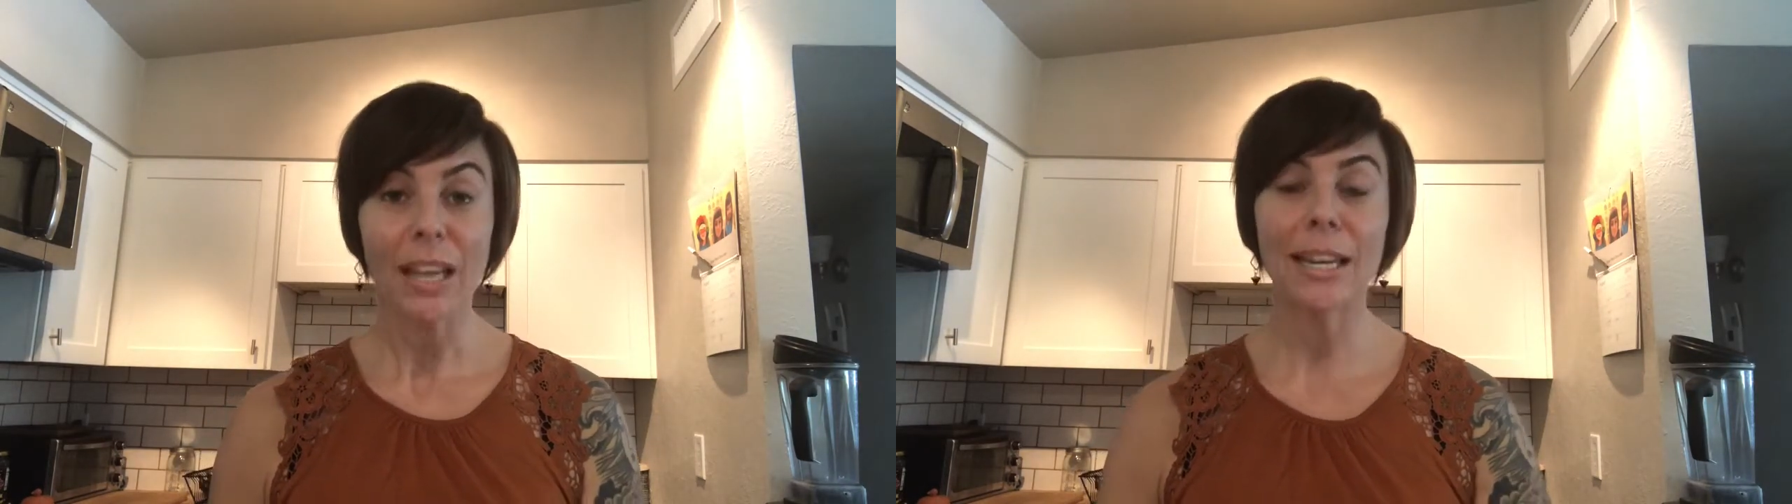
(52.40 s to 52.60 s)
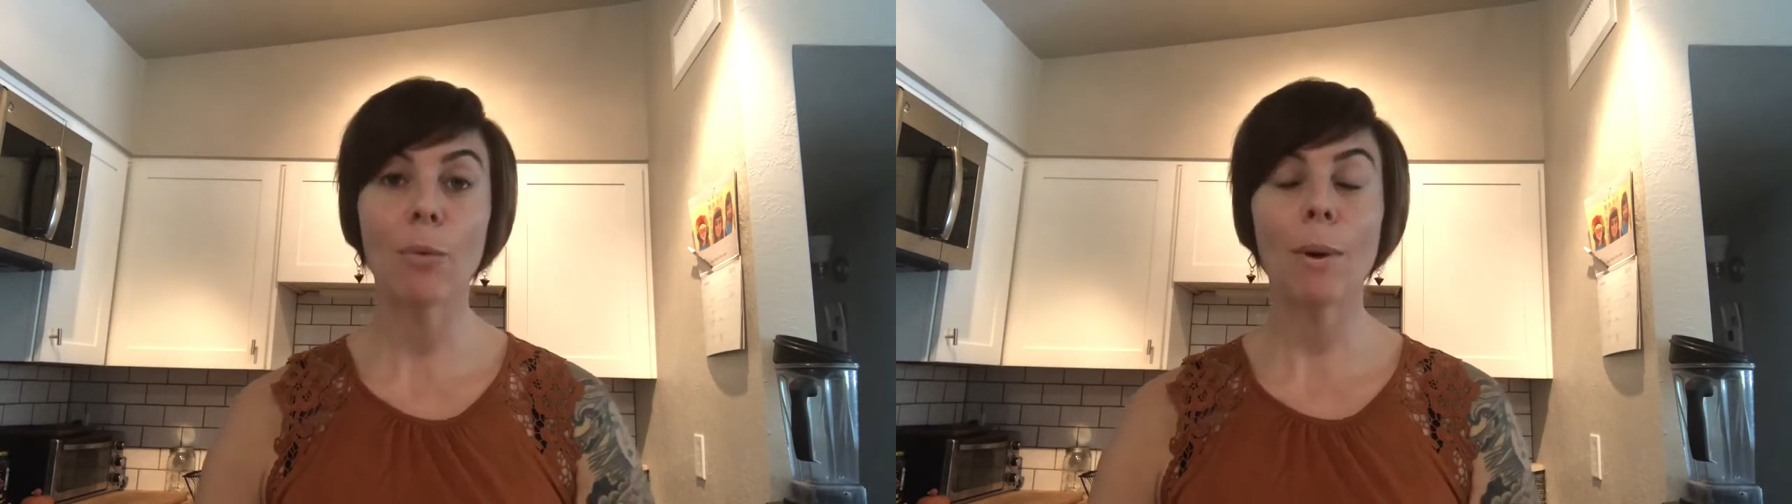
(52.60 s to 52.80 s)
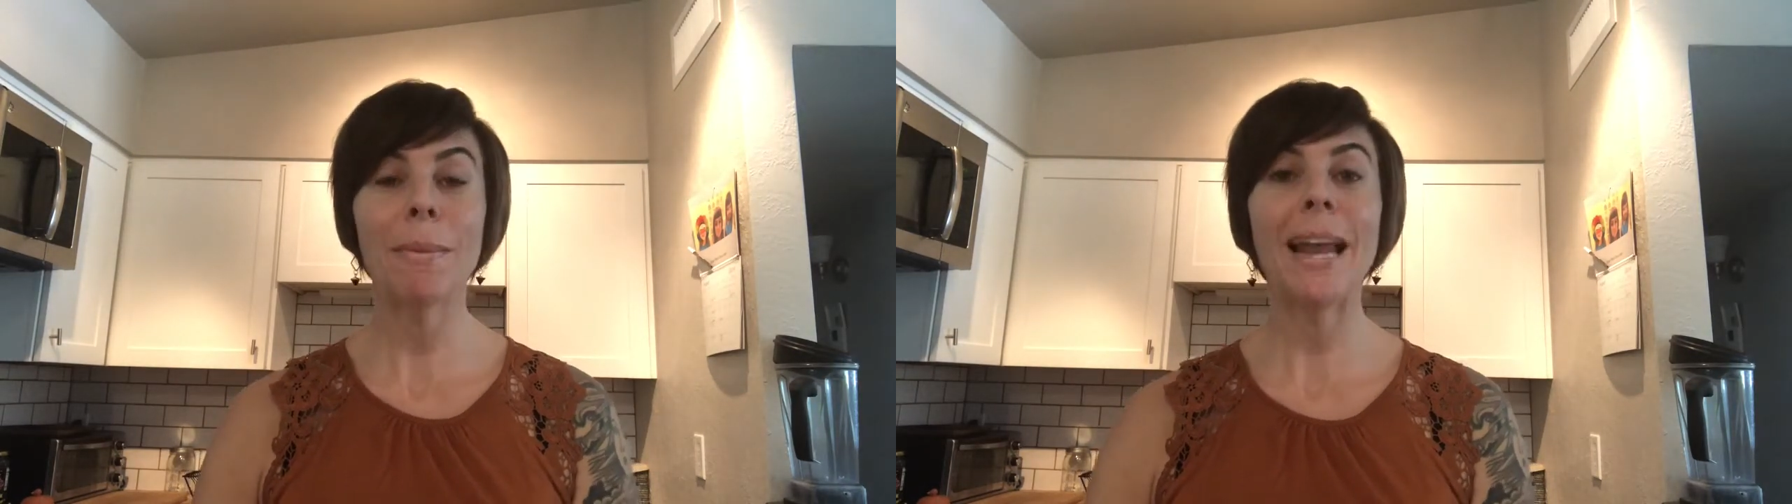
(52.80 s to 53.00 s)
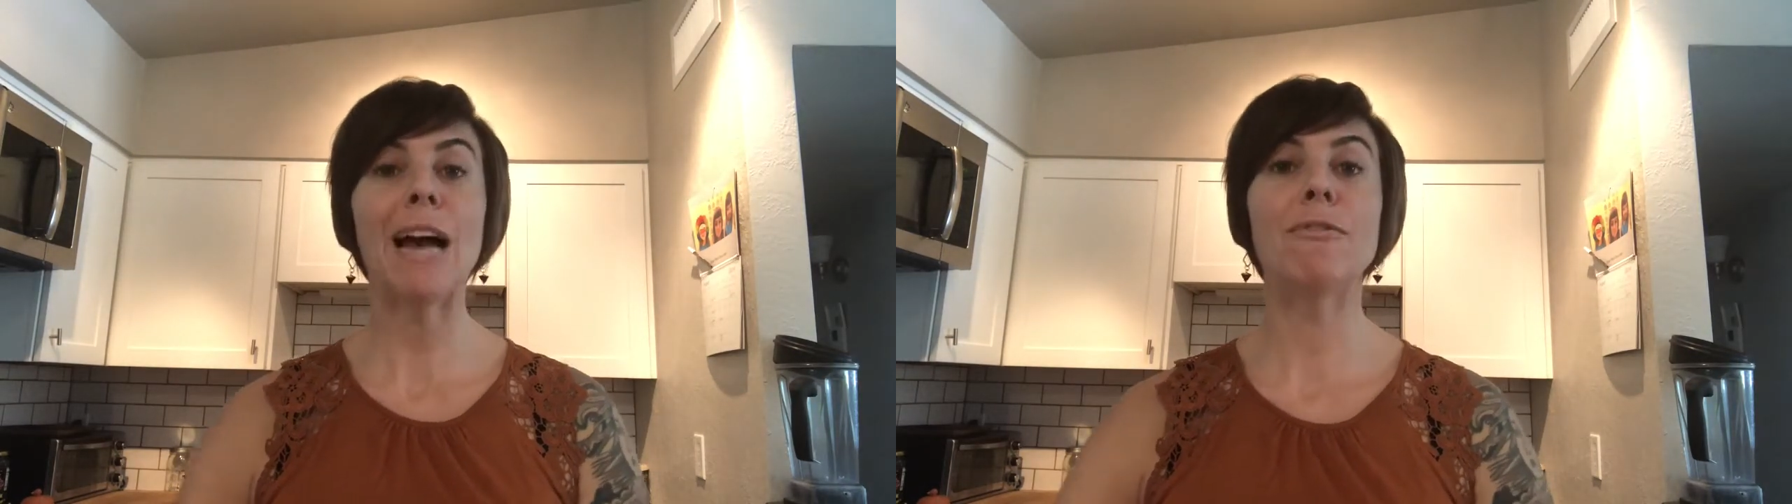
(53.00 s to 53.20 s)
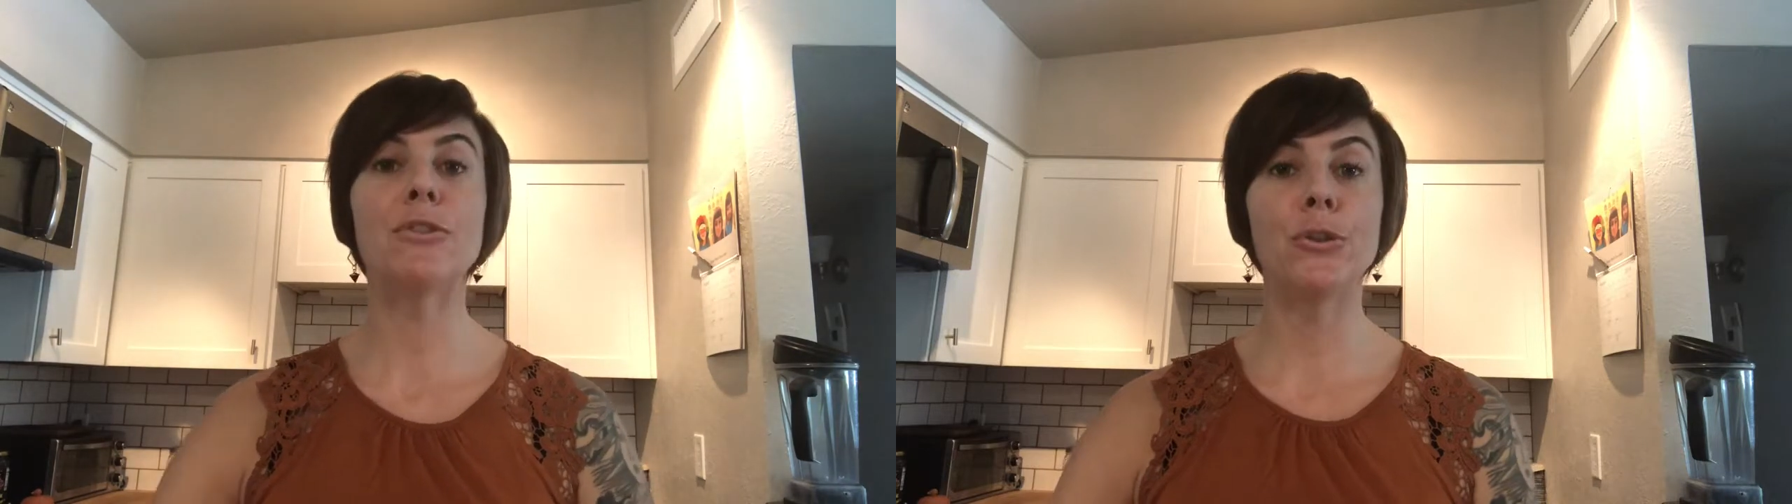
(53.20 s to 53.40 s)
Now, women
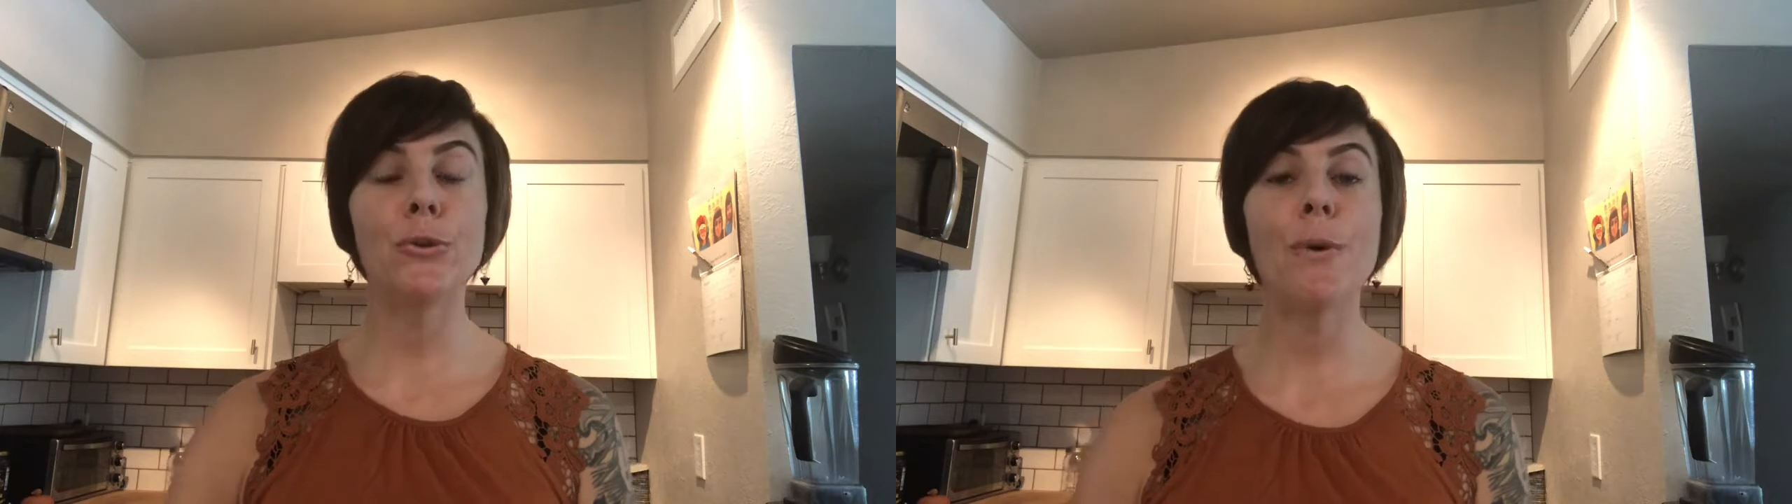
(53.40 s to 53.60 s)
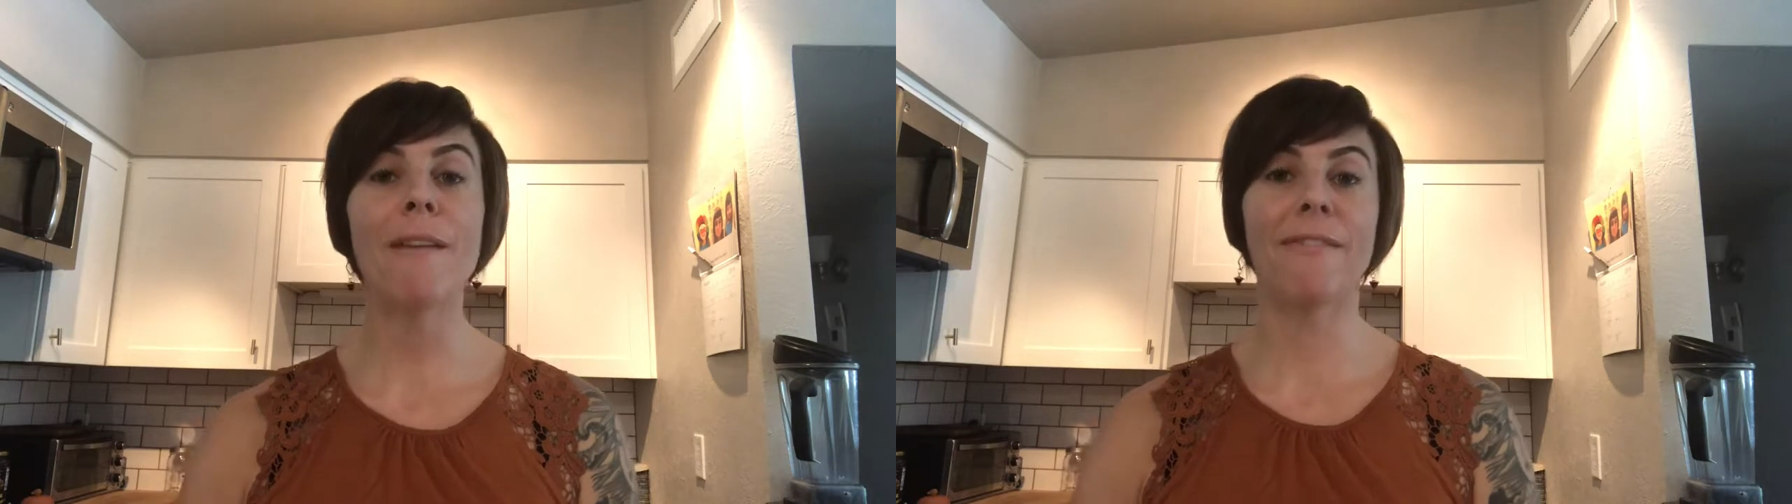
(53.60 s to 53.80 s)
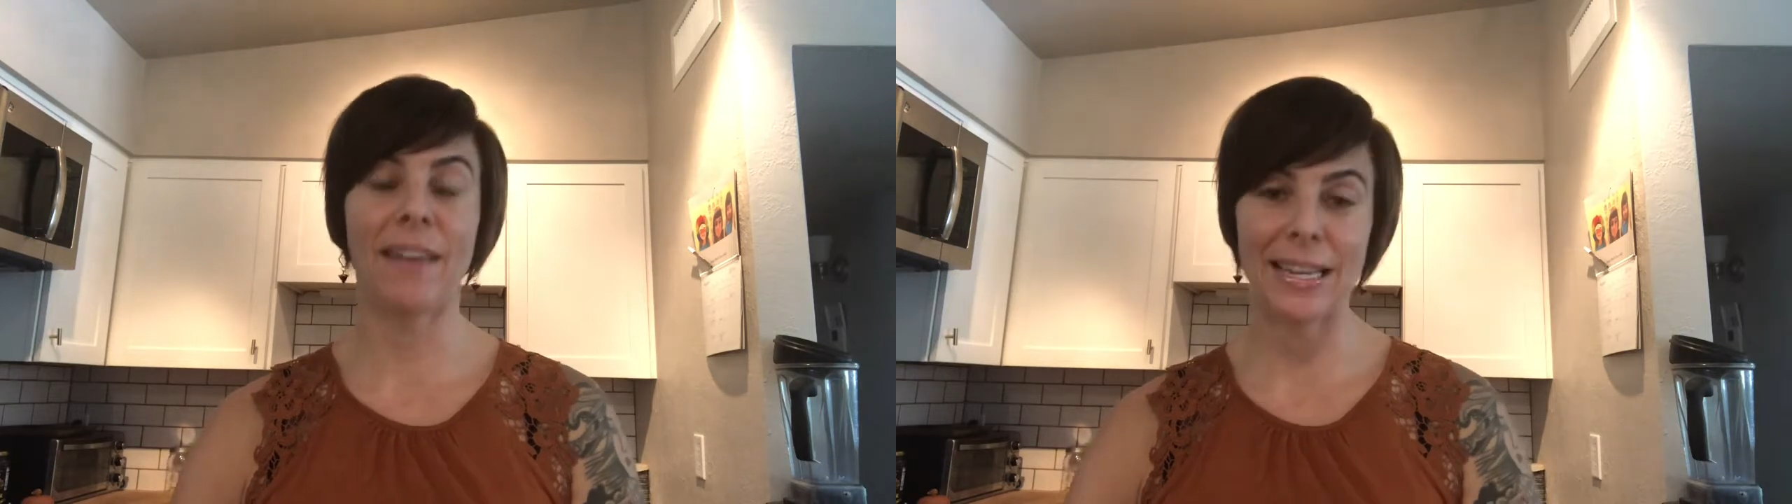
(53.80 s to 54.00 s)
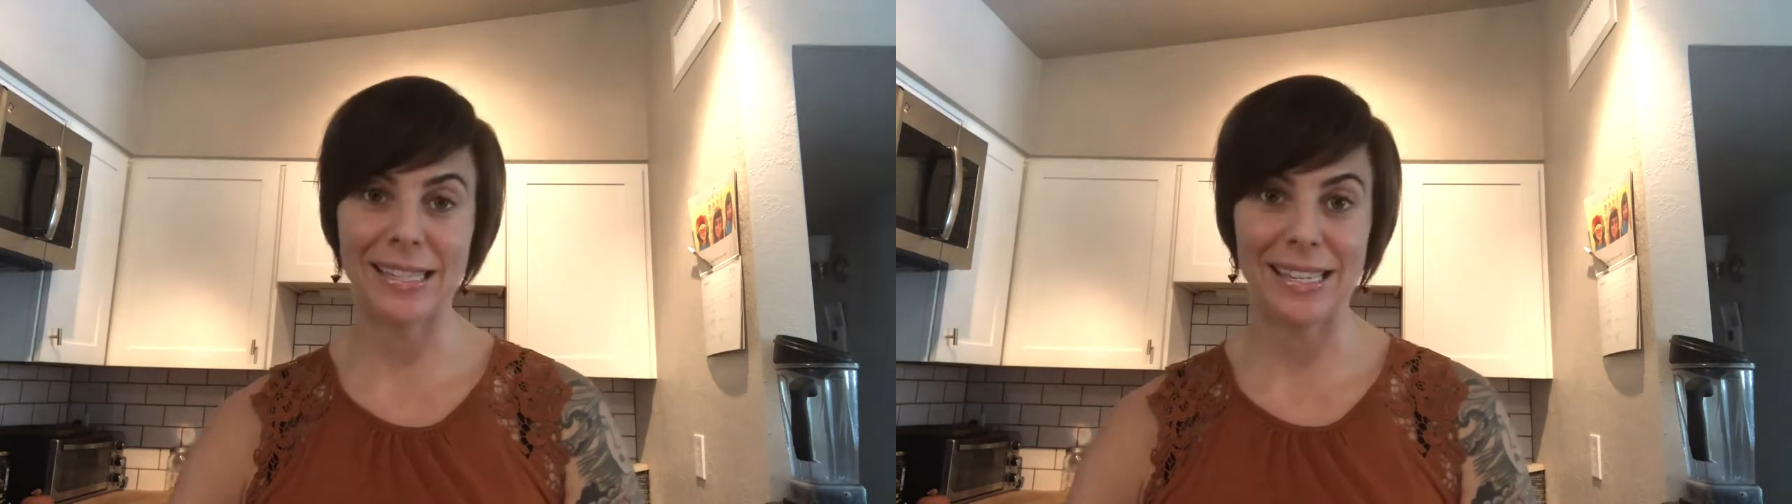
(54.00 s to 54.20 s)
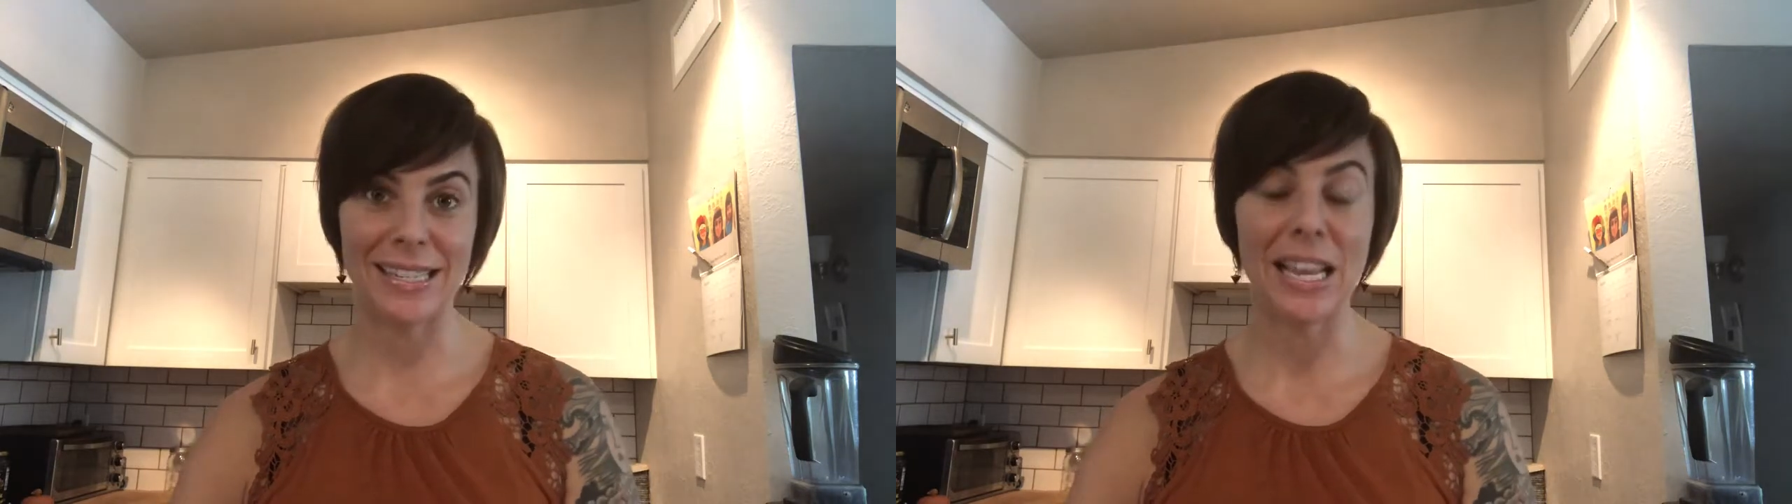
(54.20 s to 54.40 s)
have two
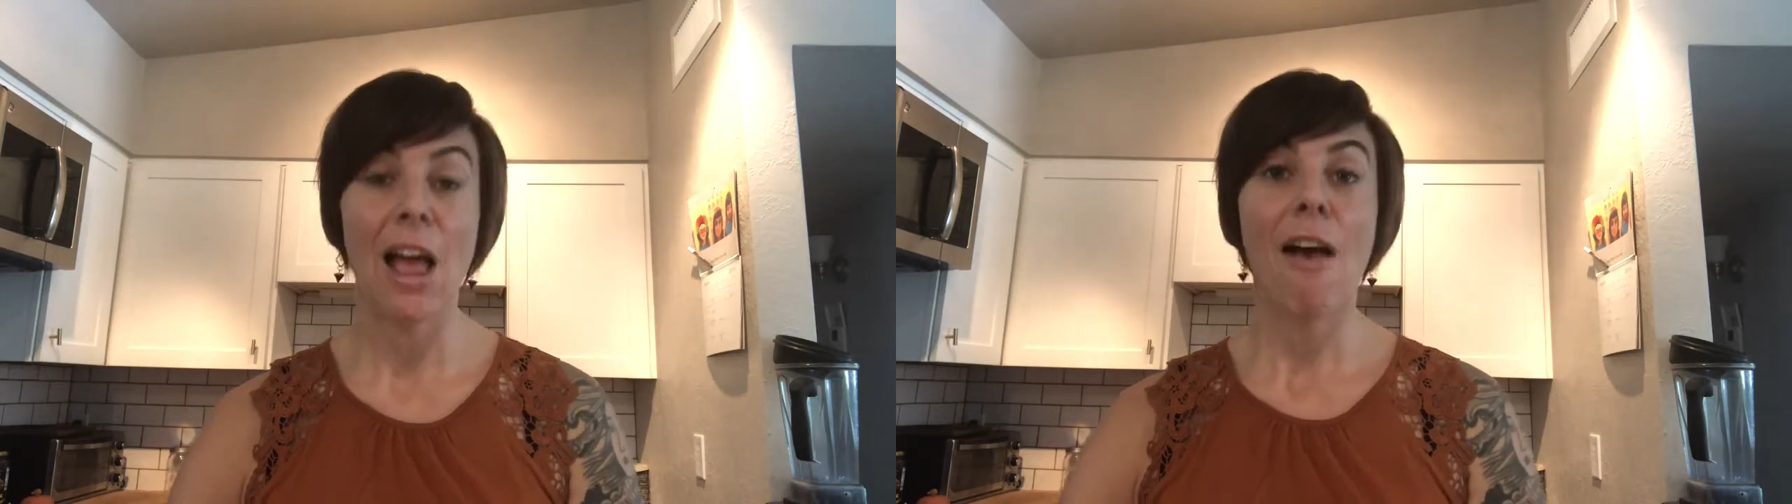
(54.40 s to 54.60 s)
phases.